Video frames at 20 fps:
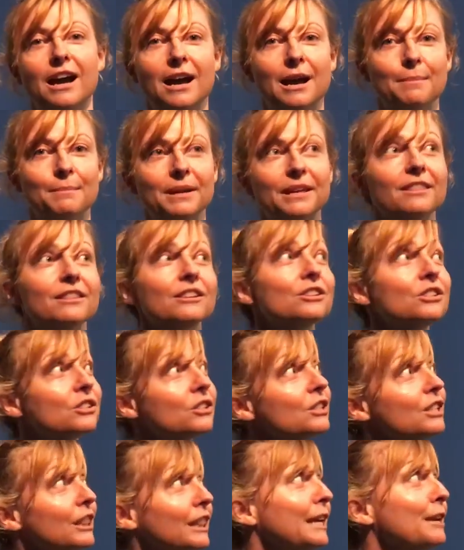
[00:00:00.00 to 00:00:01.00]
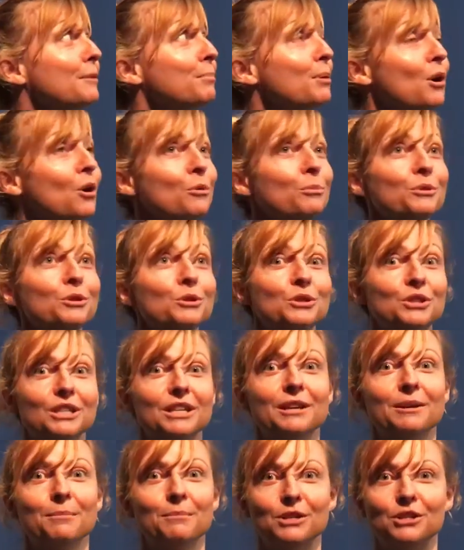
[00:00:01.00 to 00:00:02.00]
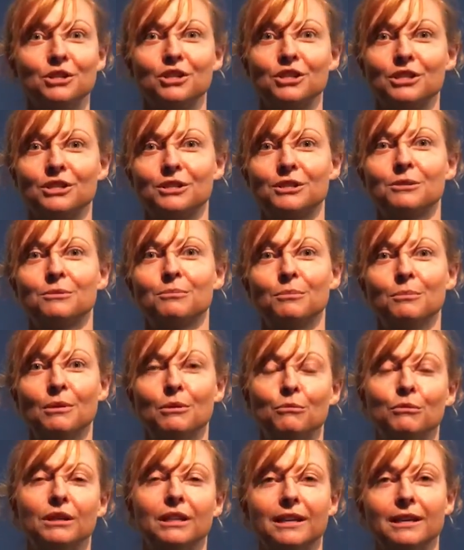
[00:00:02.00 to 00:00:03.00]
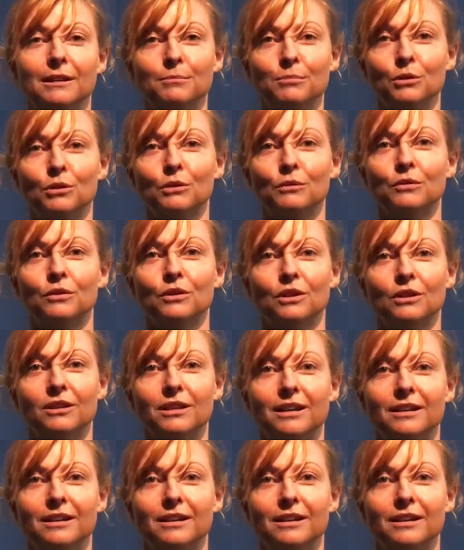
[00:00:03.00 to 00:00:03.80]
um, in this Leopold Museum, which is really beautiful.